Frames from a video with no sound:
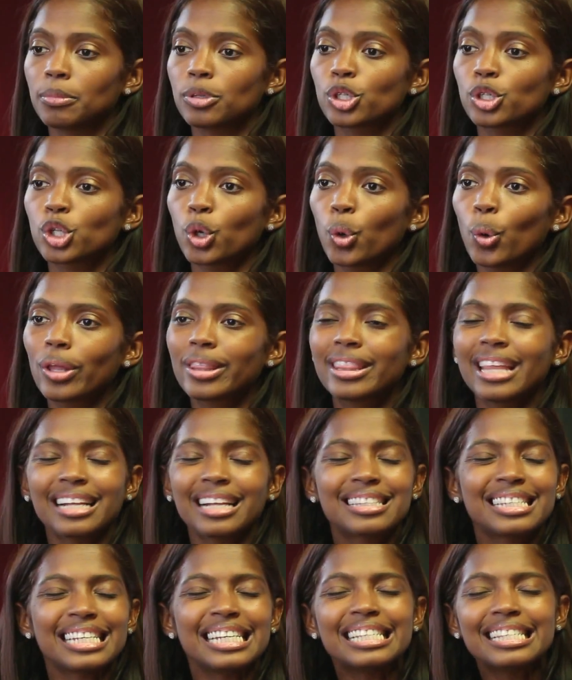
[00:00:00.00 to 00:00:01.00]
So
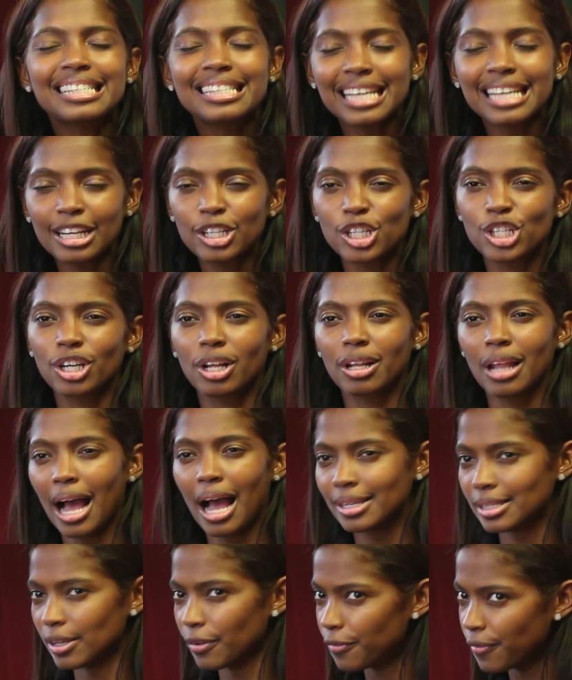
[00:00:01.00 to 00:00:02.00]
that's essential.
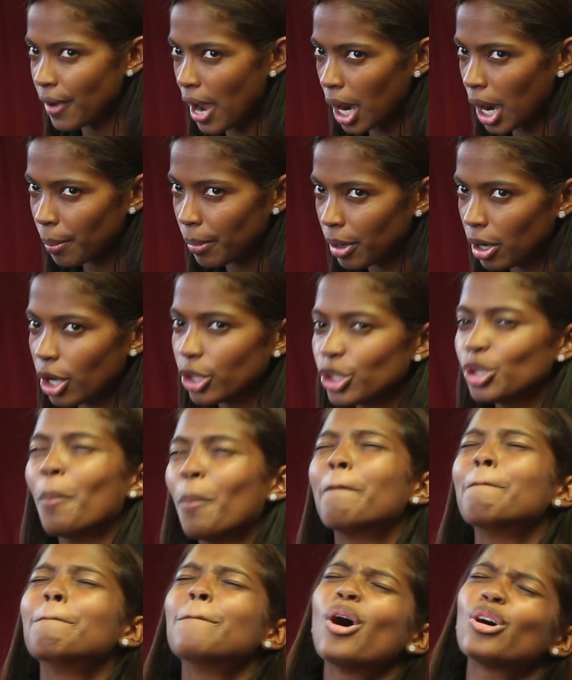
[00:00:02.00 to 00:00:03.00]
As a farmer, you
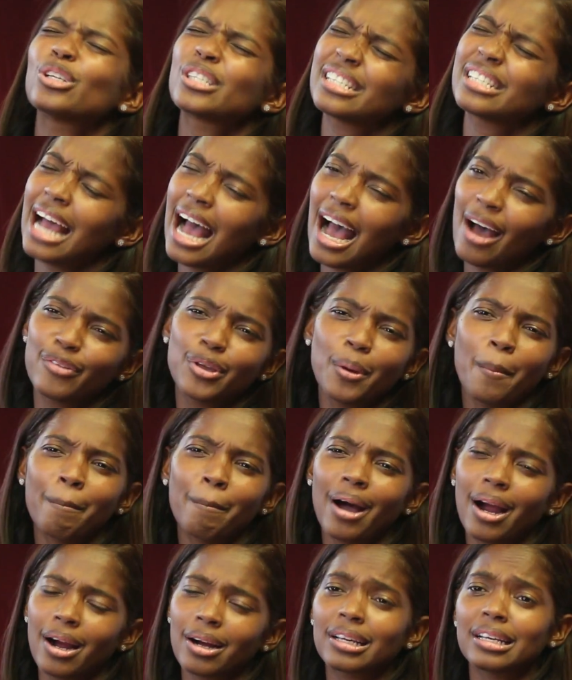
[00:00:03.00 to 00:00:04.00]
must have your
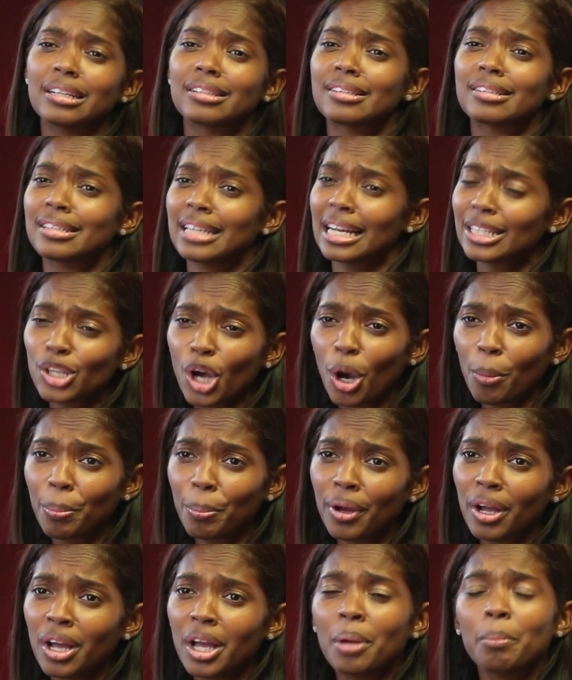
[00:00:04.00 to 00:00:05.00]
market set up
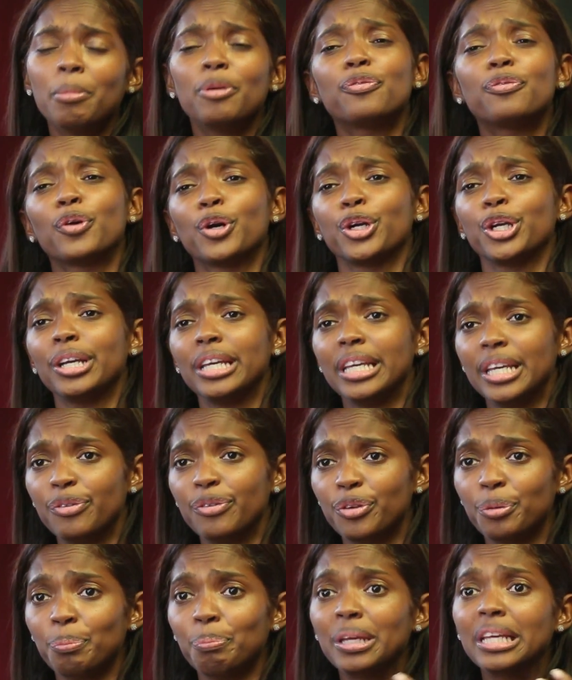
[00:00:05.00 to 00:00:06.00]
before you
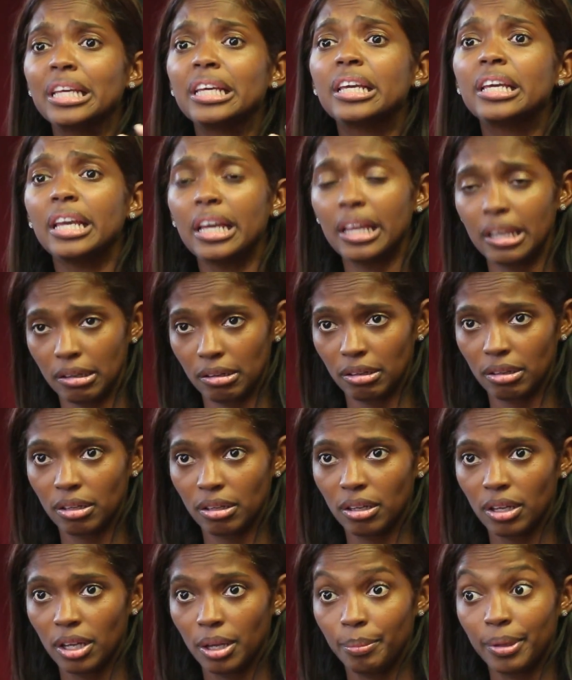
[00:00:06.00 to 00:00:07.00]
even begin,
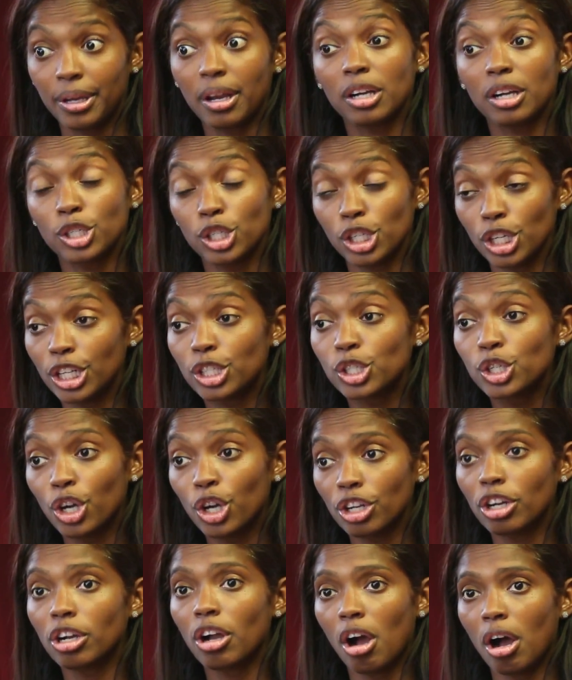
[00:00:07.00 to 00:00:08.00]
because it's
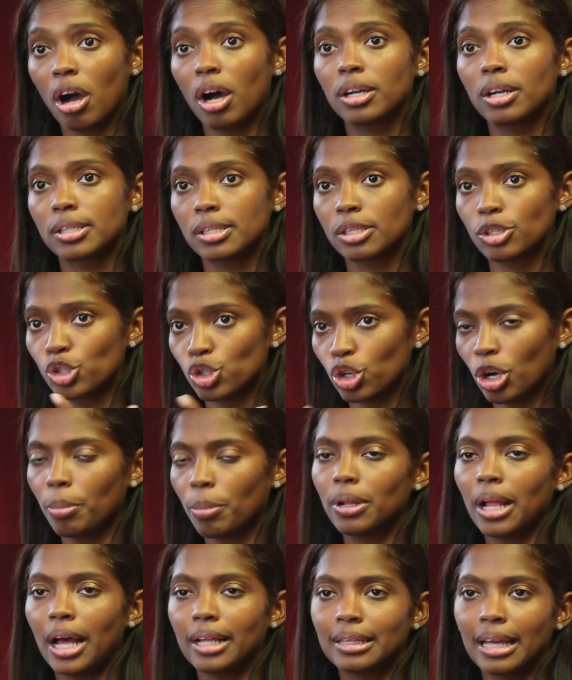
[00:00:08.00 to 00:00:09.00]
gonna cause
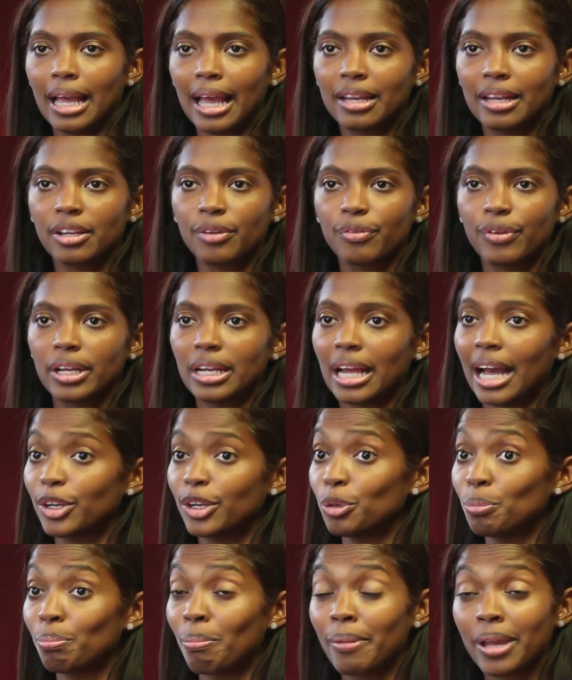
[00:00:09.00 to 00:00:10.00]
trouble at the end of it
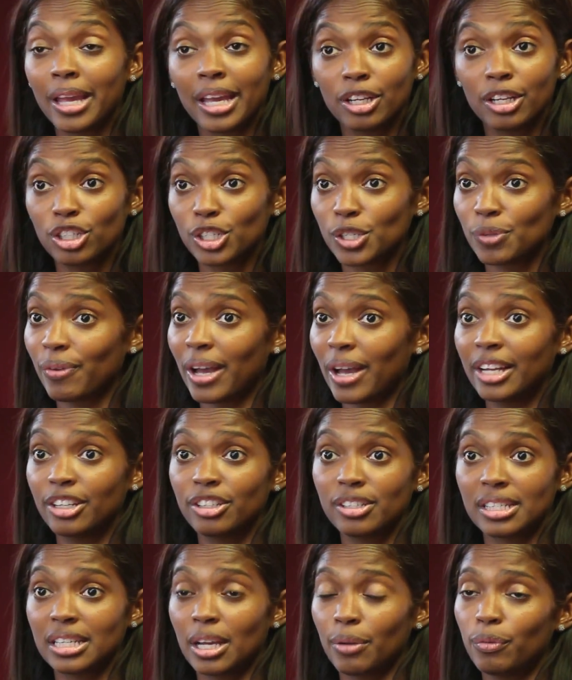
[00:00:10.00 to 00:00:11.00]
and you may just find
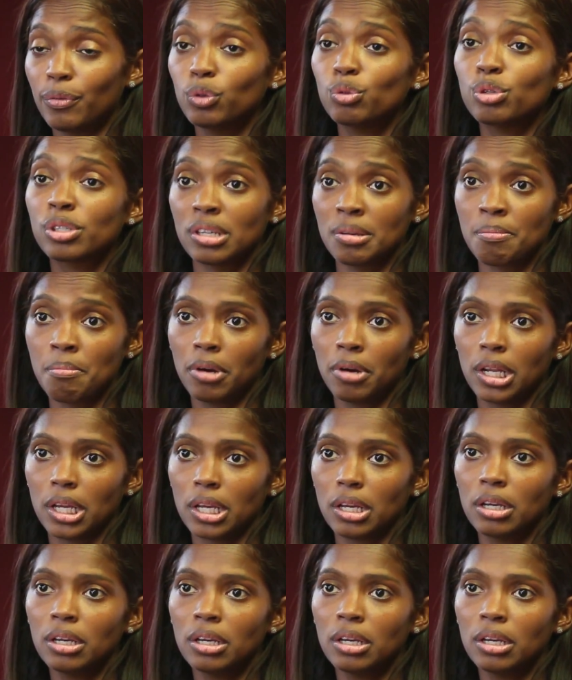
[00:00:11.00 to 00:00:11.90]
yourself losing money.